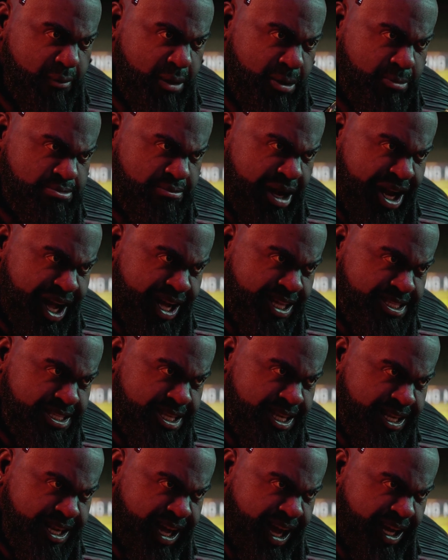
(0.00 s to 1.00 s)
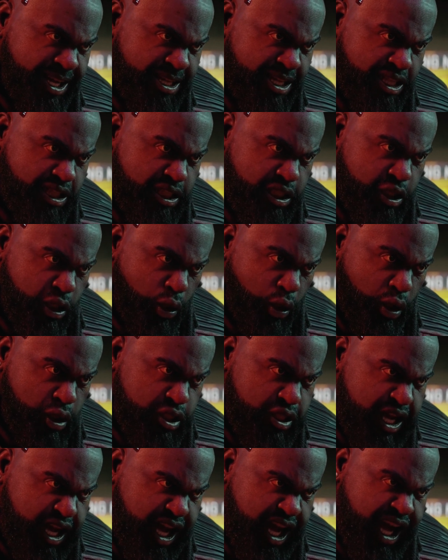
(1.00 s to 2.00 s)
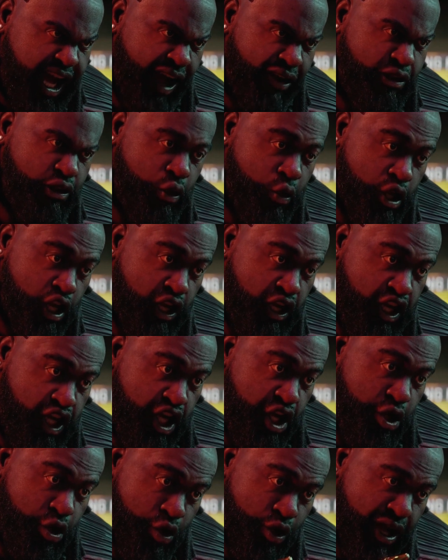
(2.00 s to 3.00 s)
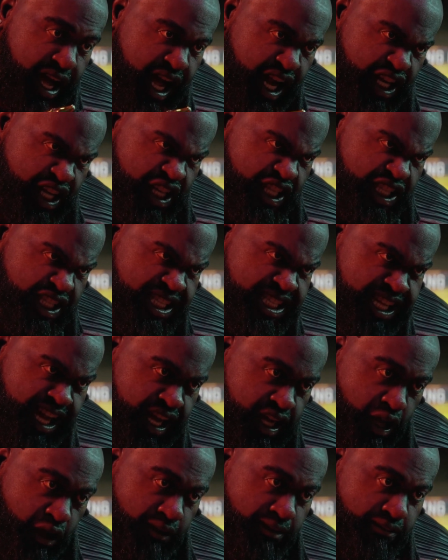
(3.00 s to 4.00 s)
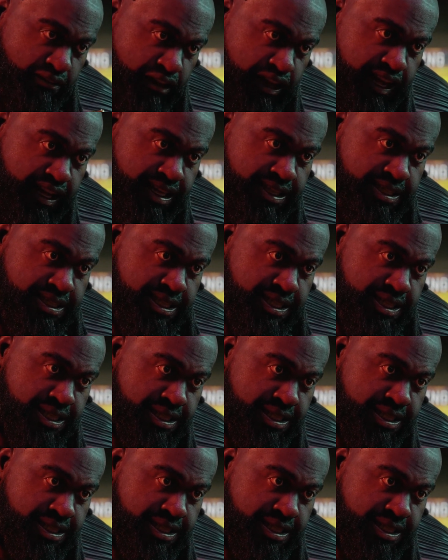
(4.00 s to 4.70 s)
April twenty twenty. In January twenty twenty, it was announced the